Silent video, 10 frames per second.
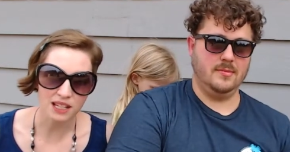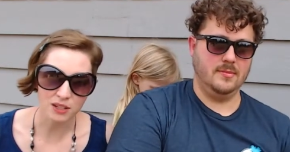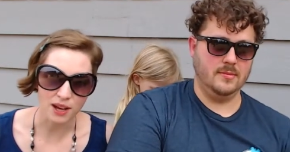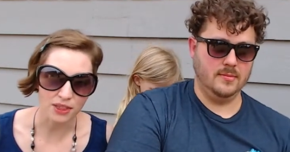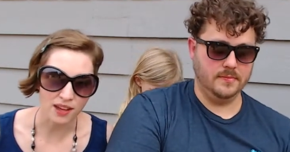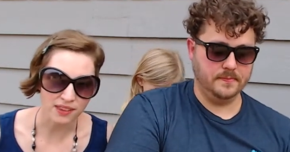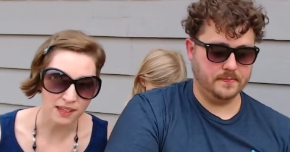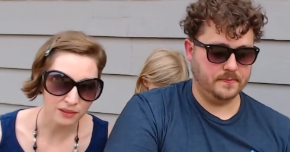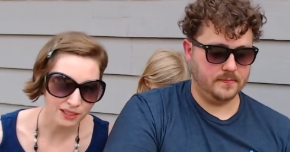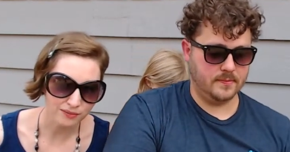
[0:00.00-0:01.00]
Speaker 1: new. I thought they
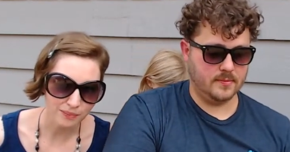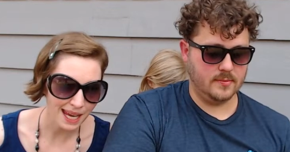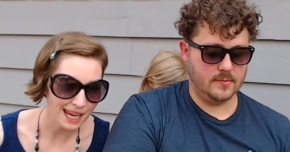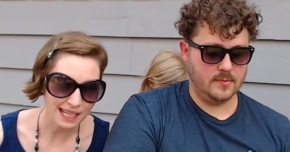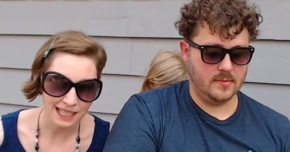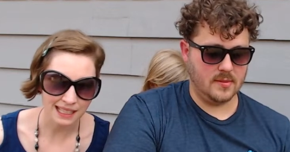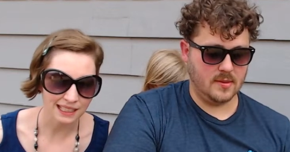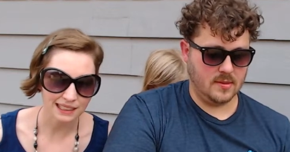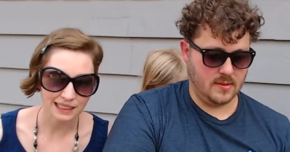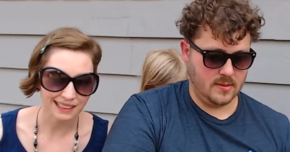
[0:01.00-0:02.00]
would have made it
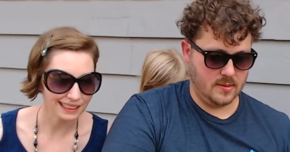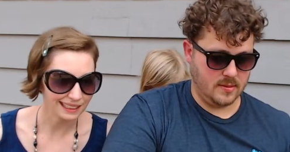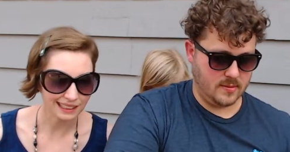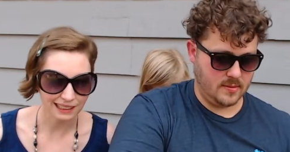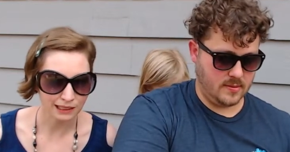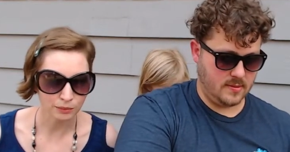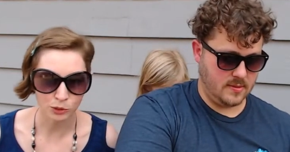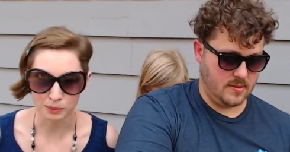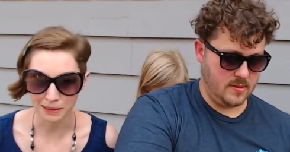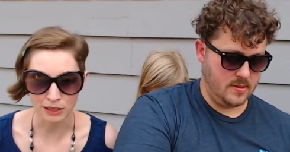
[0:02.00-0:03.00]
a little
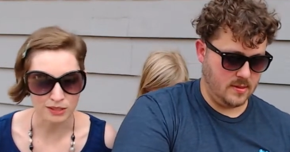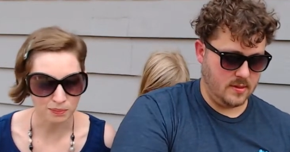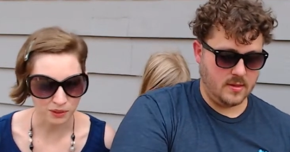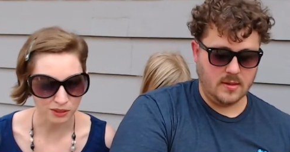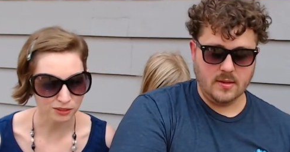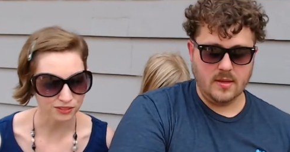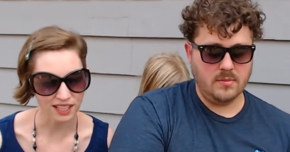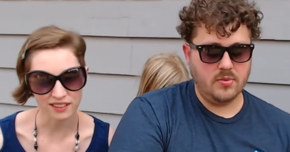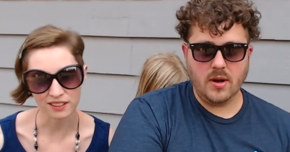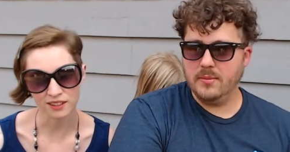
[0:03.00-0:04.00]
more mouse proof? I
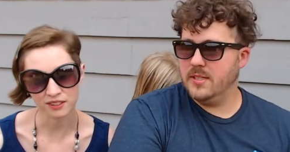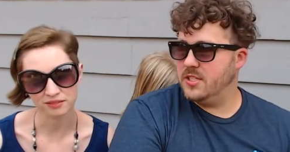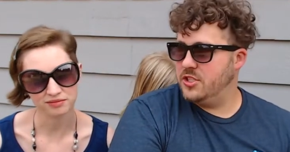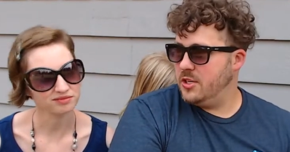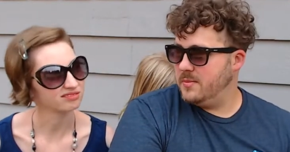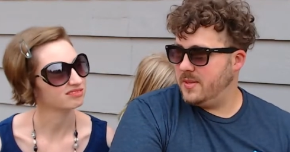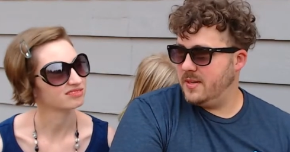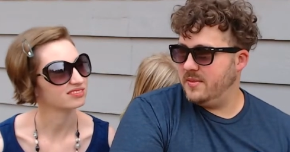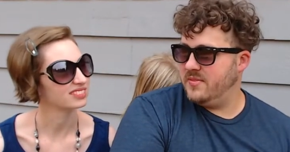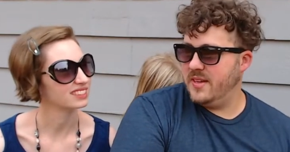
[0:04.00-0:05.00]
probably know.
Speaker 2: just jumped in
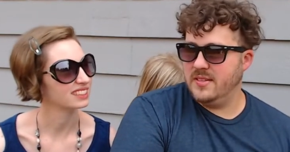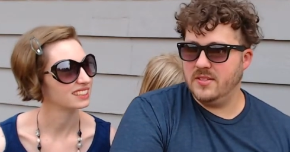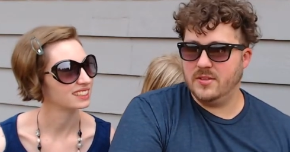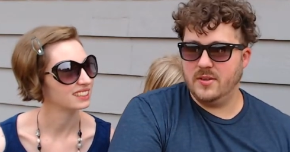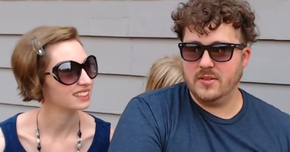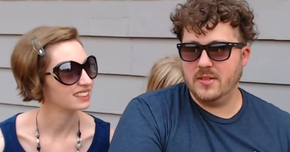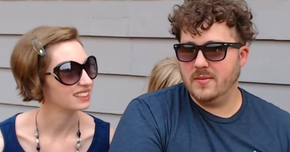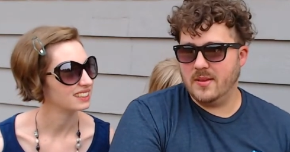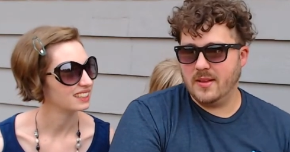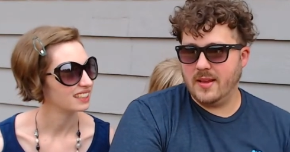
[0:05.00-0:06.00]
a vent or
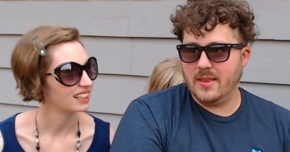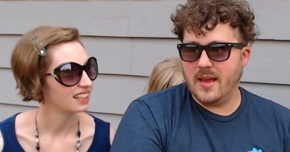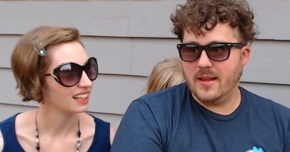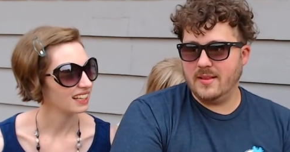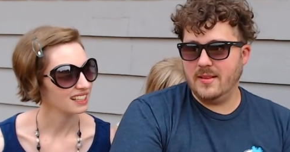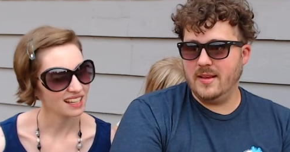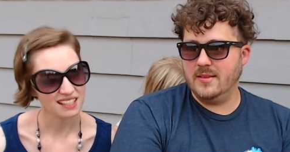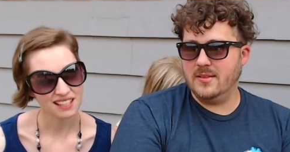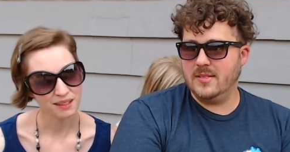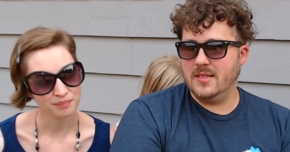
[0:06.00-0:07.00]
something like that. They, those
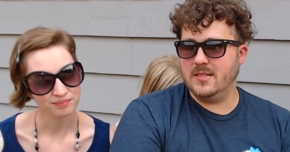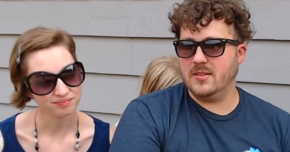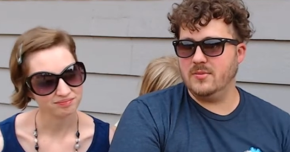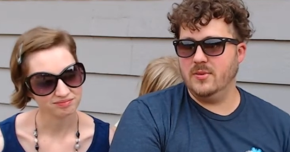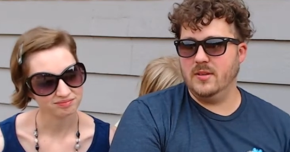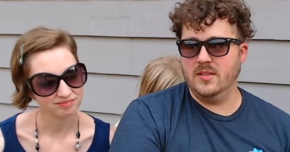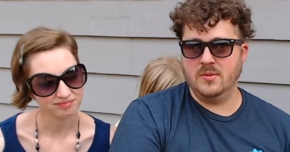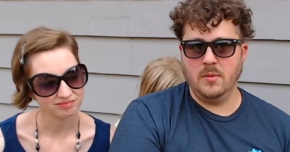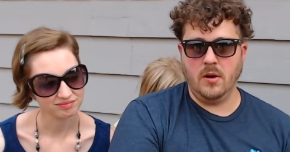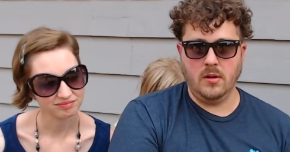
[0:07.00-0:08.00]
I things know. are really
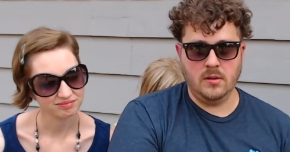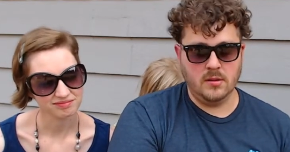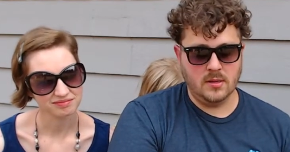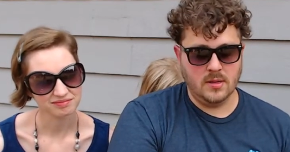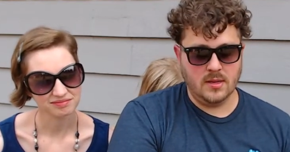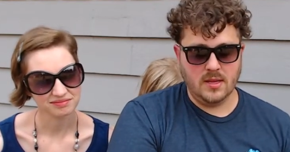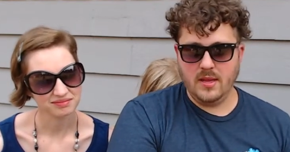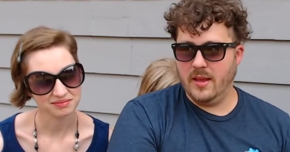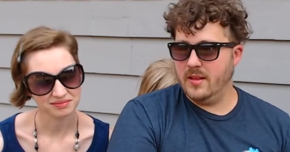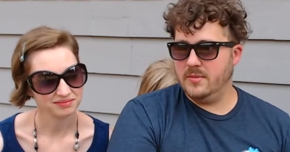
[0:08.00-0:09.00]
small, and the,
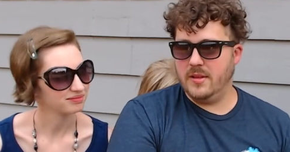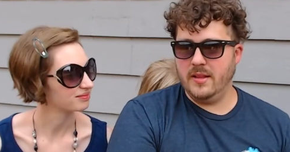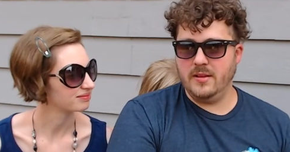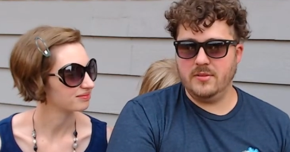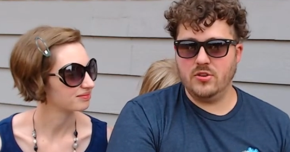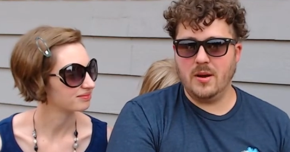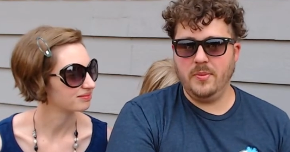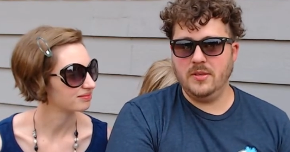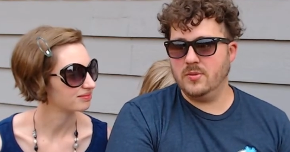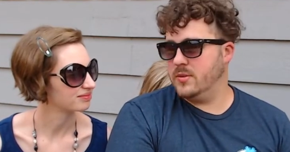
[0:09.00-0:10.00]
and the and the droppings were